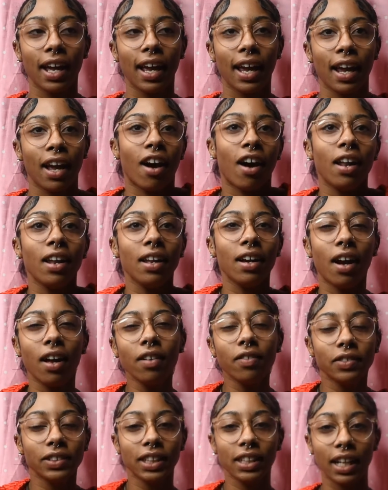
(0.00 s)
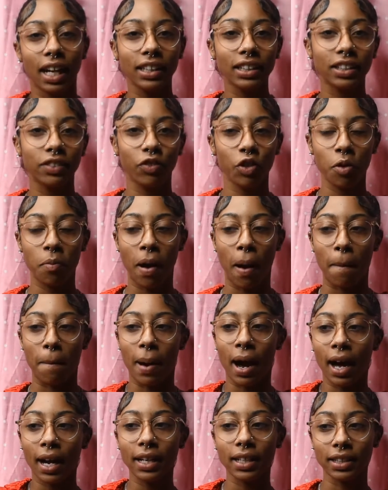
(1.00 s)
and all of a sudden I just feel my
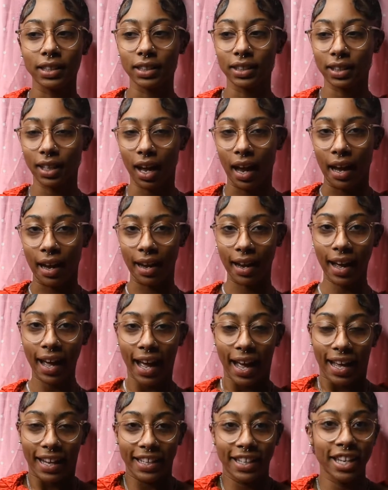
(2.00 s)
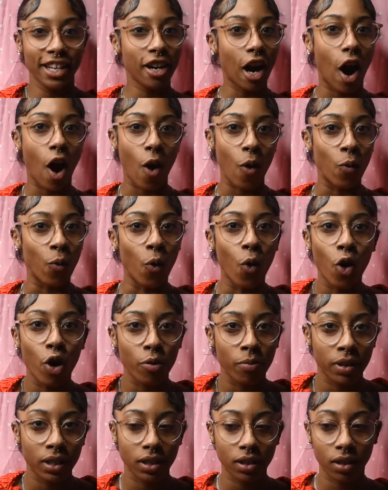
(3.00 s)
body just like get all
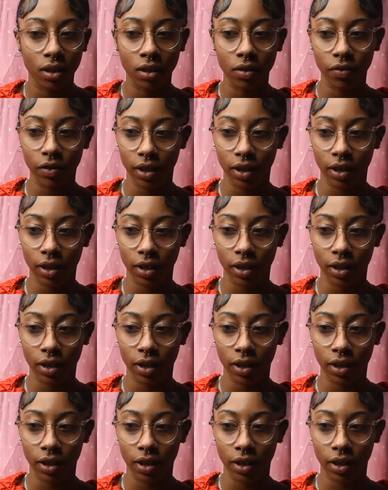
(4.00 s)
warm and stuff.